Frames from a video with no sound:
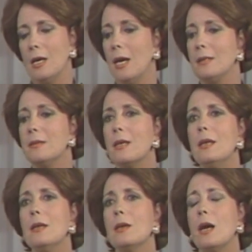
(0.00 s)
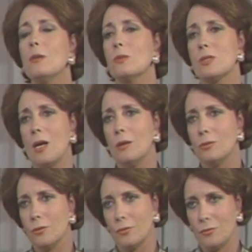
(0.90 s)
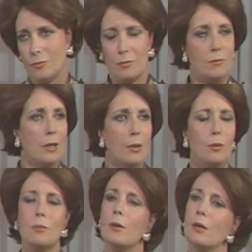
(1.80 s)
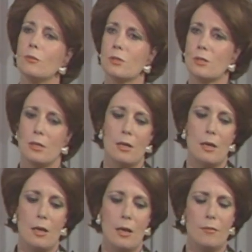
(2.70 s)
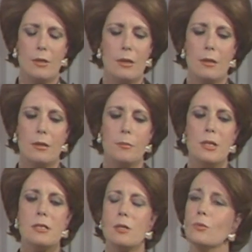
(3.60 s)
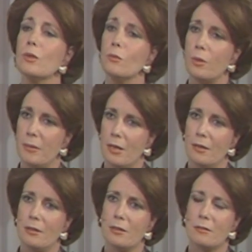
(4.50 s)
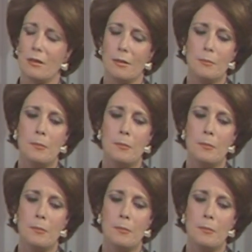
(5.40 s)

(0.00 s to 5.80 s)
And really, I was out of my home. I was having a meeting with women at that time.